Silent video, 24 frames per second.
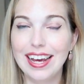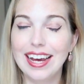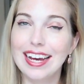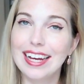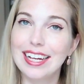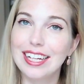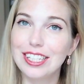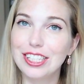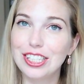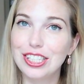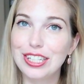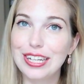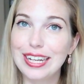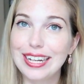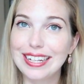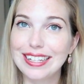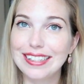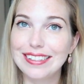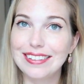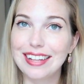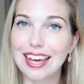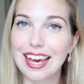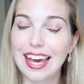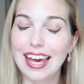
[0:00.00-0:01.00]
and she
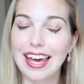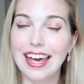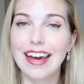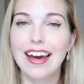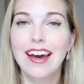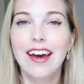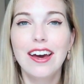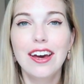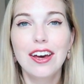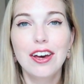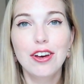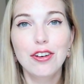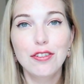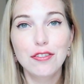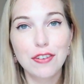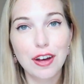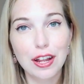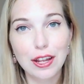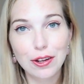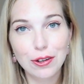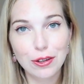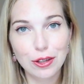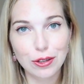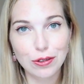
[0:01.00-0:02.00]
is a
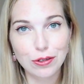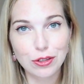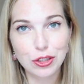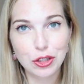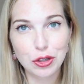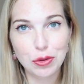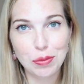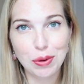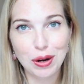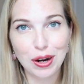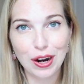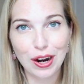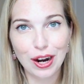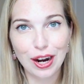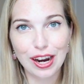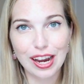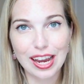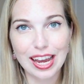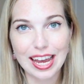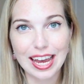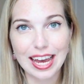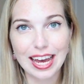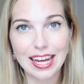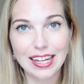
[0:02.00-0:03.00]
fellow
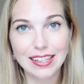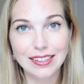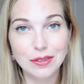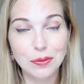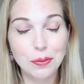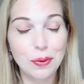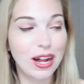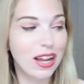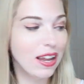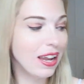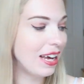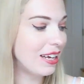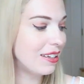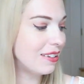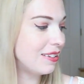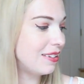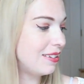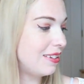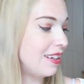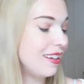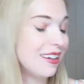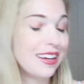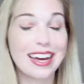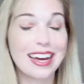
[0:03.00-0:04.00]
YouTuber as well as